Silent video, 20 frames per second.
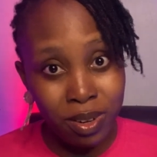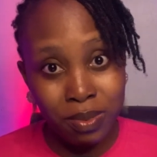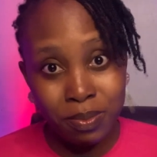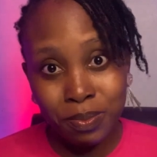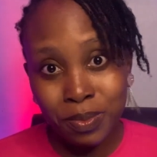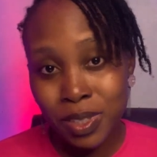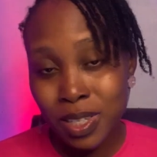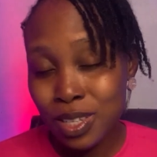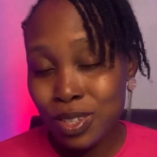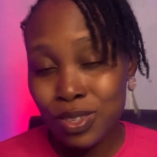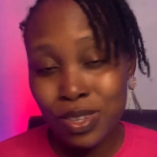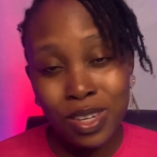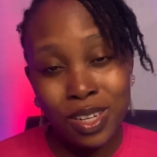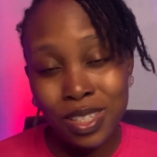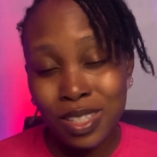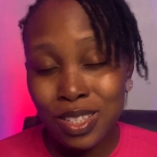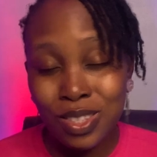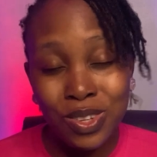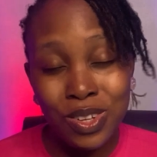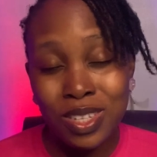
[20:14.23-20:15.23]
It's not
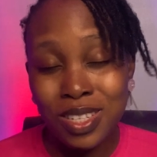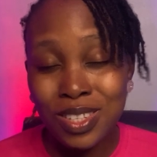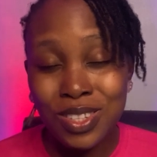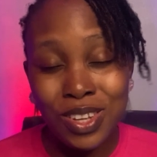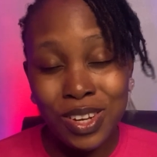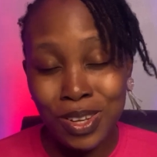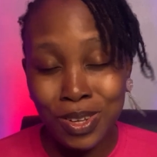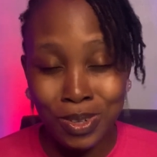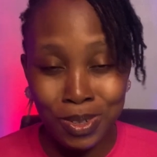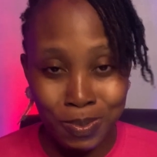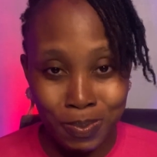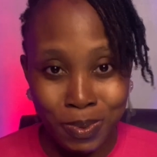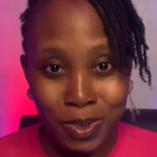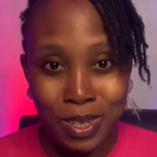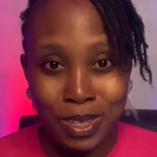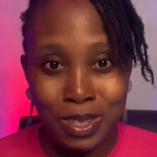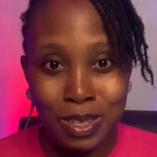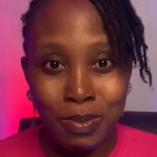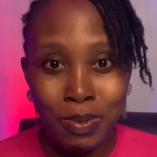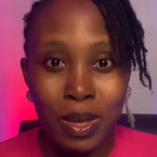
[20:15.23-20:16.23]
a good place to
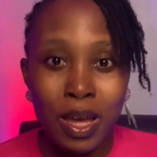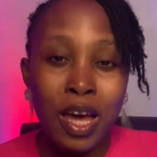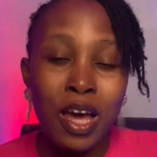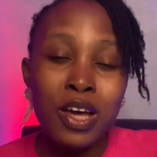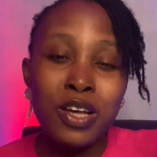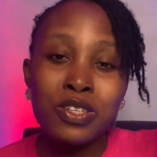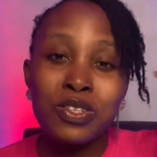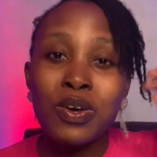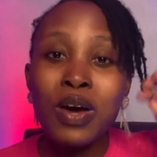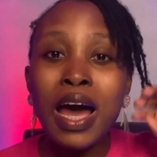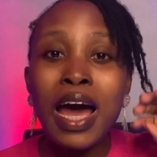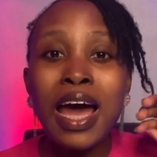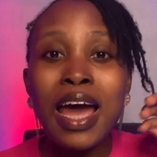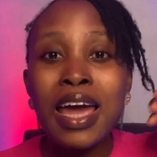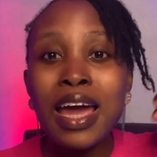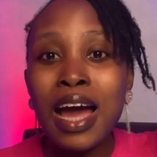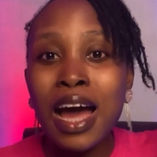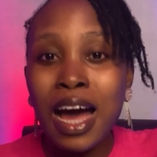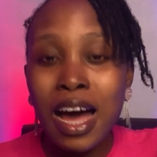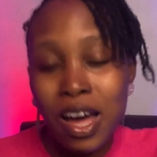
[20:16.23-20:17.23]
be. So I
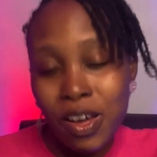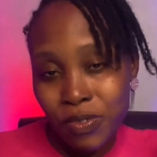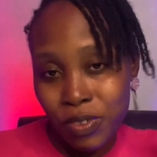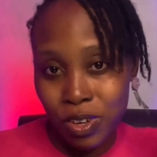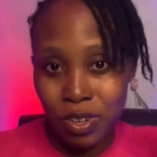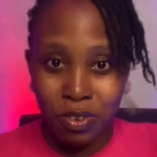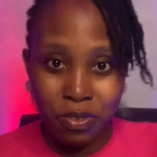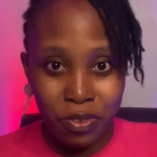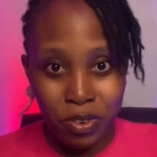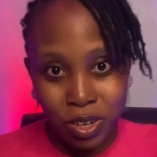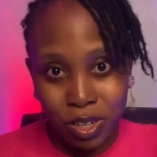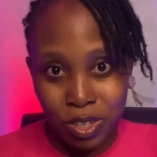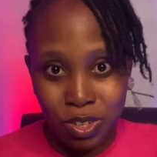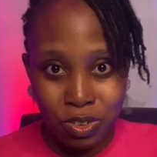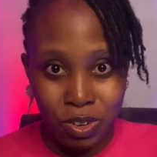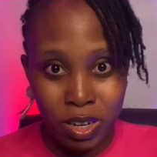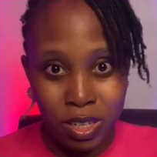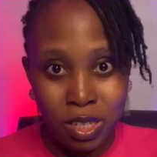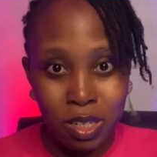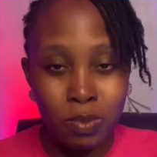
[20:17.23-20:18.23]
have a different
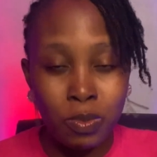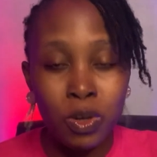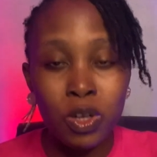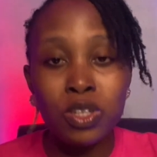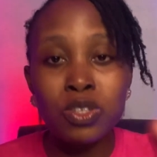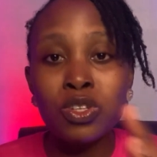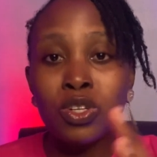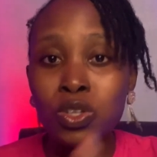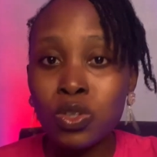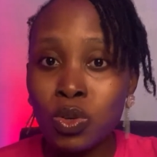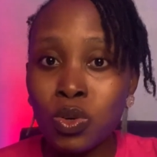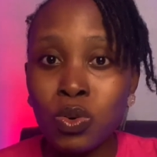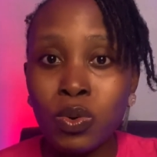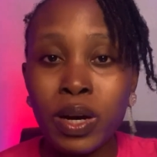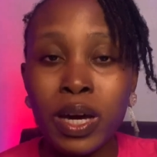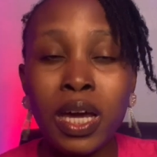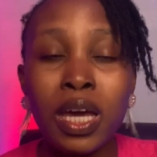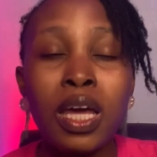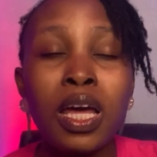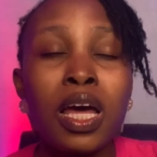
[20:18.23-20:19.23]
strategy, because do you know why?